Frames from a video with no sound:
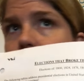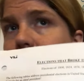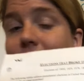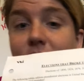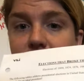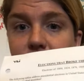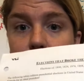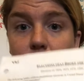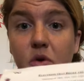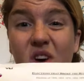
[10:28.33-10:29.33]

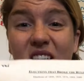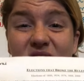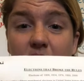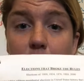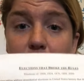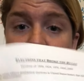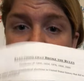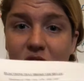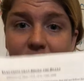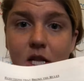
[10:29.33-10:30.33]
activity with you guys to help you
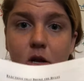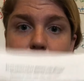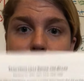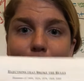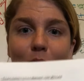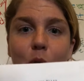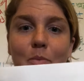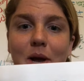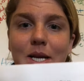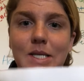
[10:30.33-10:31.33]
understand a little bit better,
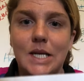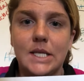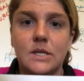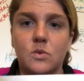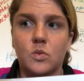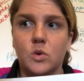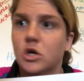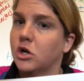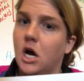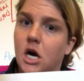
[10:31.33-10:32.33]
but it doesn't
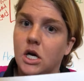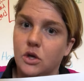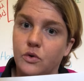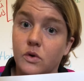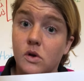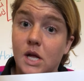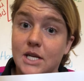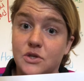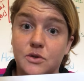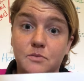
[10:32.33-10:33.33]
work on Google
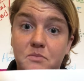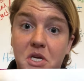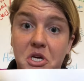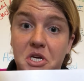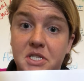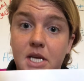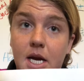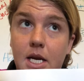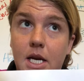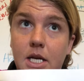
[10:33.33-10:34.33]
Classroom because
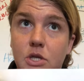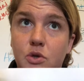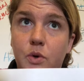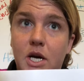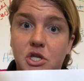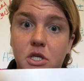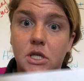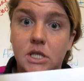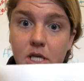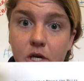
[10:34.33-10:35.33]
I need to actually
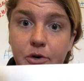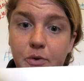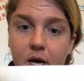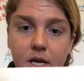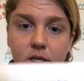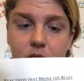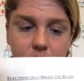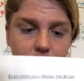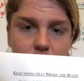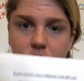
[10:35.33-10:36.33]
see you and
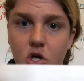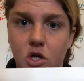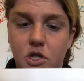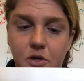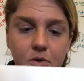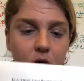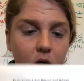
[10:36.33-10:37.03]
talk to you.